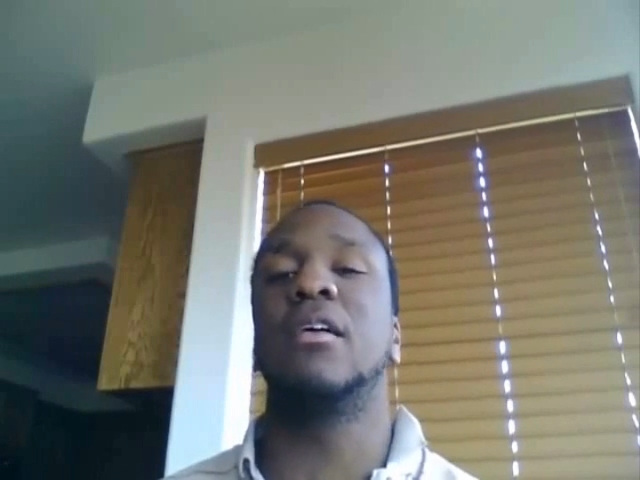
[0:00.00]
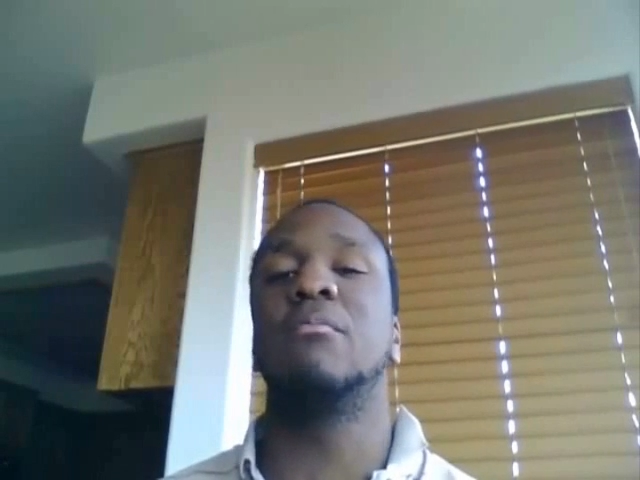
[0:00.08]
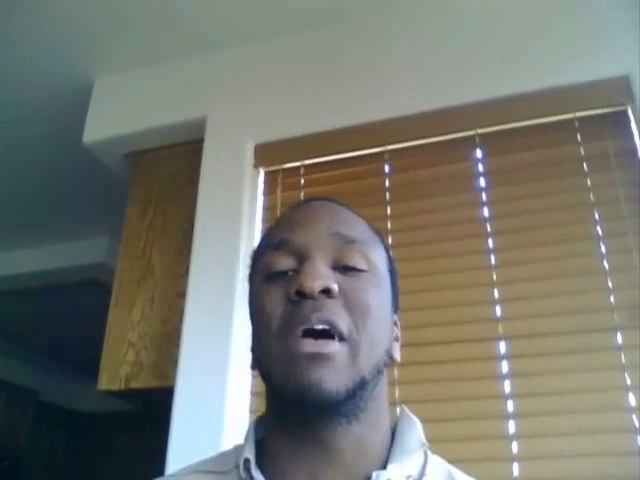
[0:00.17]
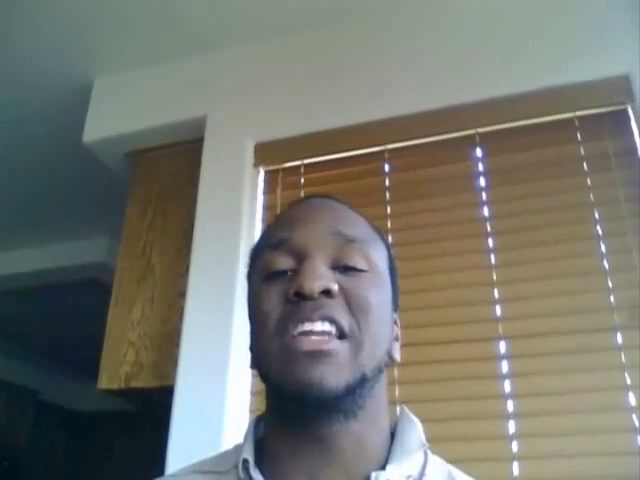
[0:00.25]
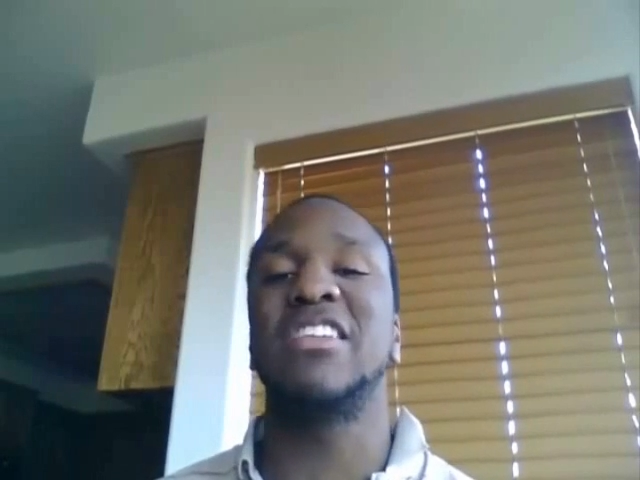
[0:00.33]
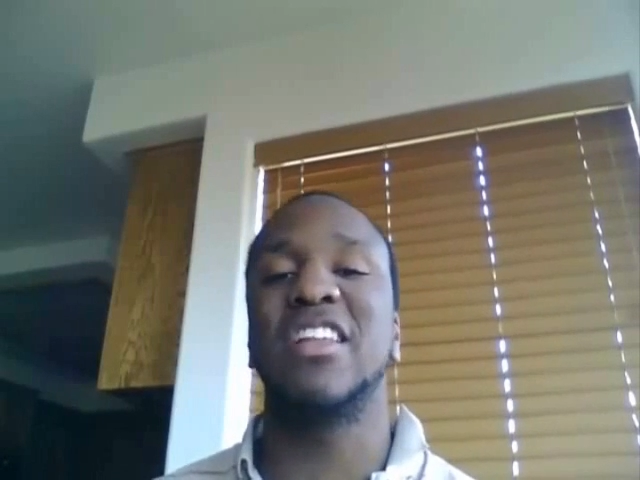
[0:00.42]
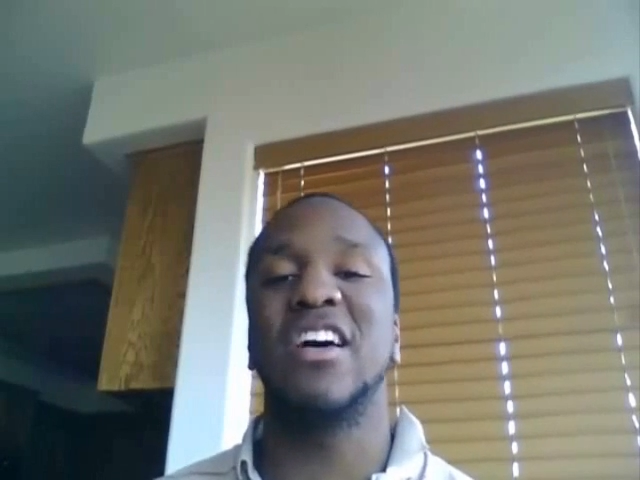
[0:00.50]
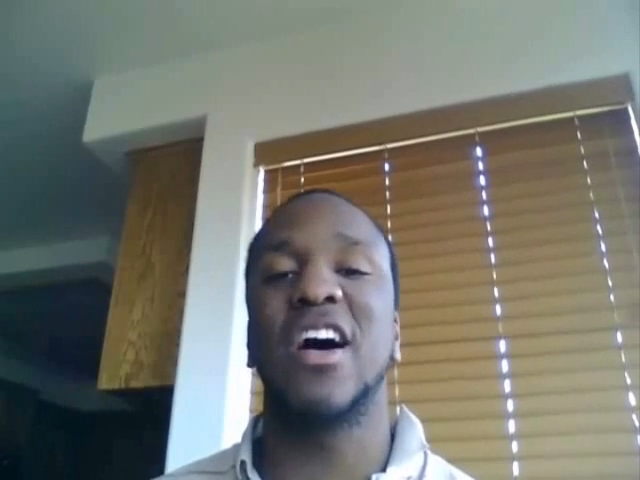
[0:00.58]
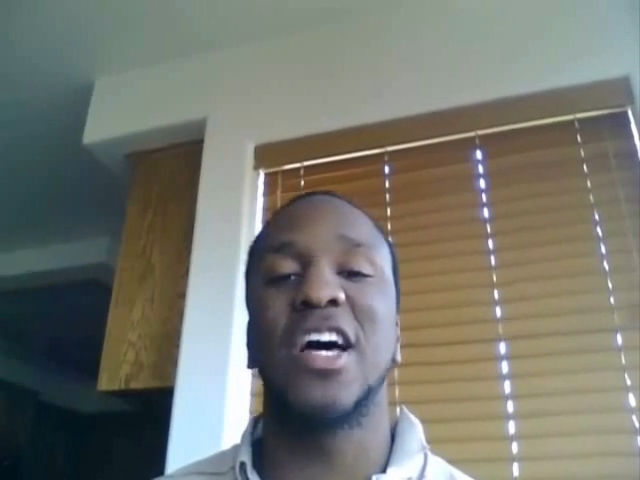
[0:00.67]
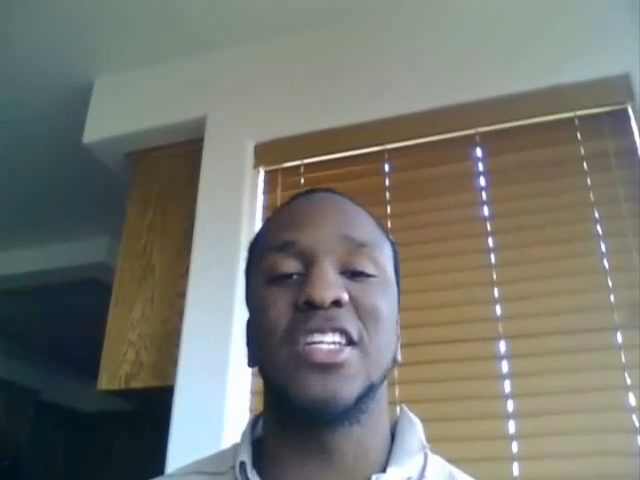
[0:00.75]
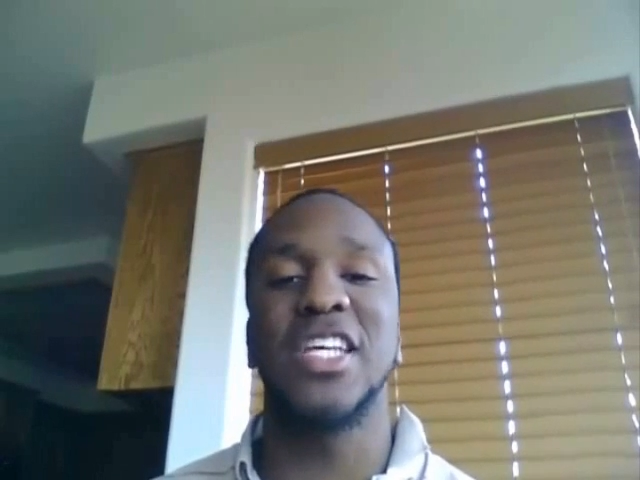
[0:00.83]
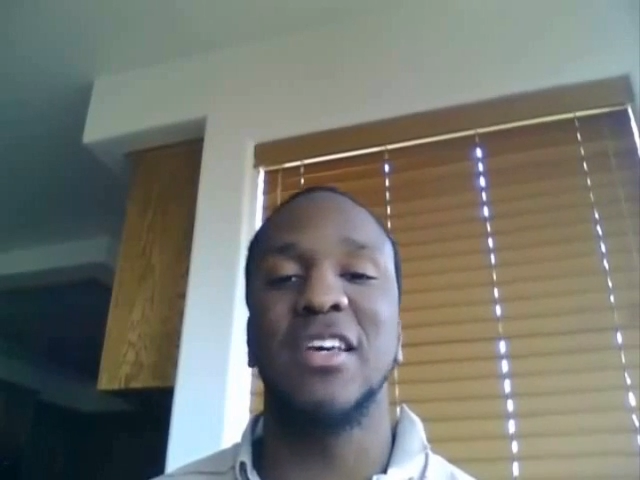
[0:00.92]
Uh, Matt
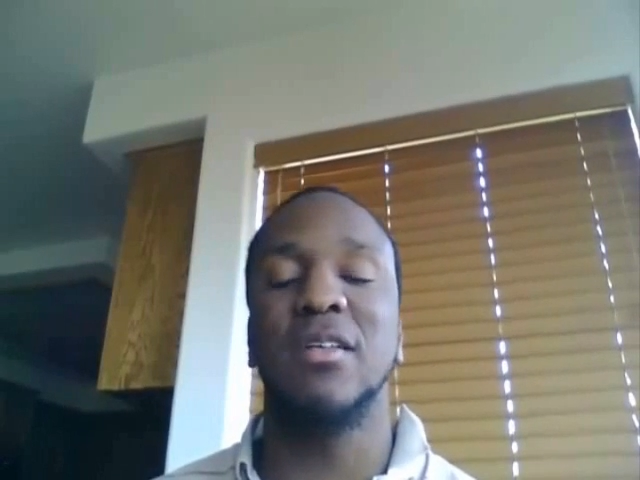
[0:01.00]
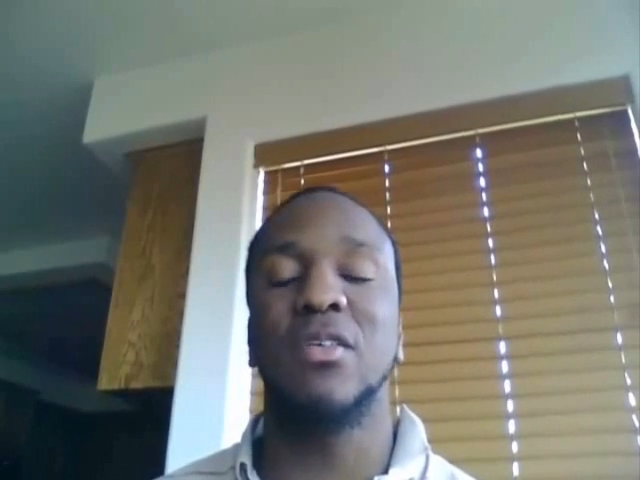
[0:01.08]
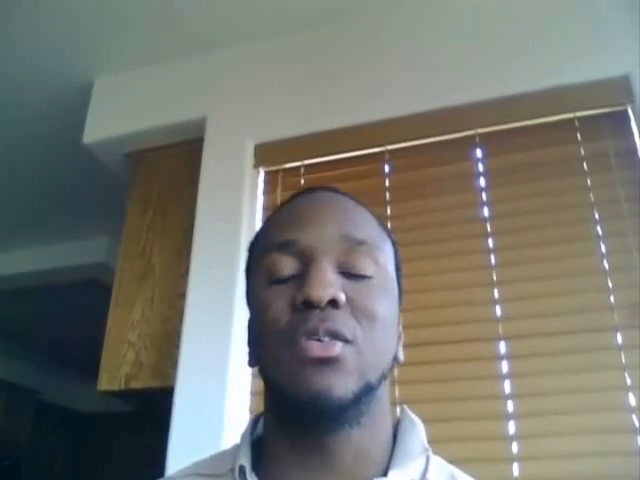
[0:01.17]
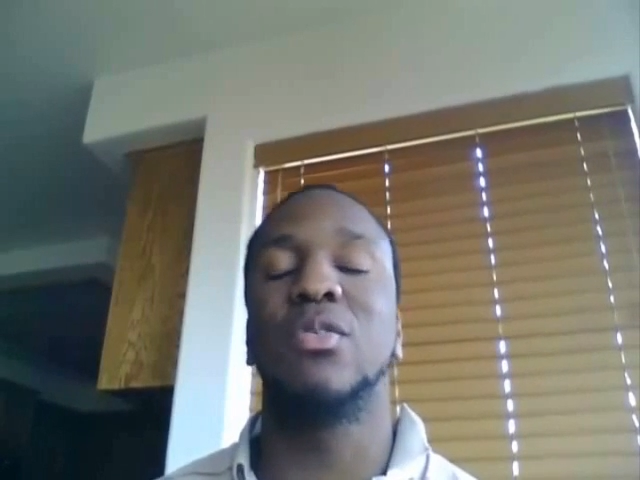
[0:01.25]
Dillahunty,